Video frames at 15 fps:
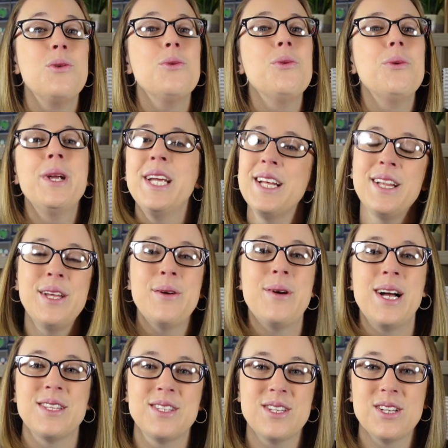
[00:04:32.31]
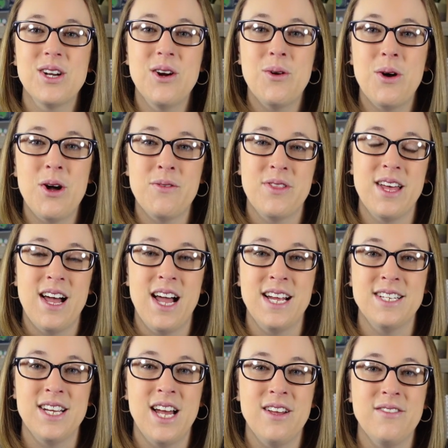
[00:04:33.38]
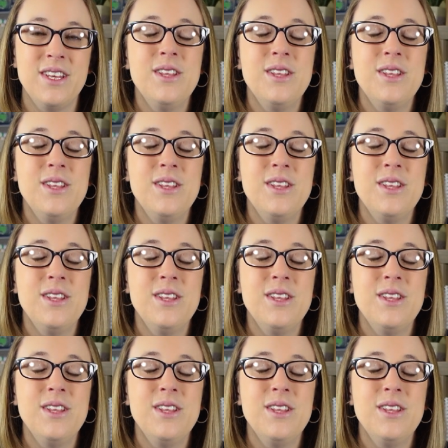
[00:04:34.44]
really wants to go off the high dive.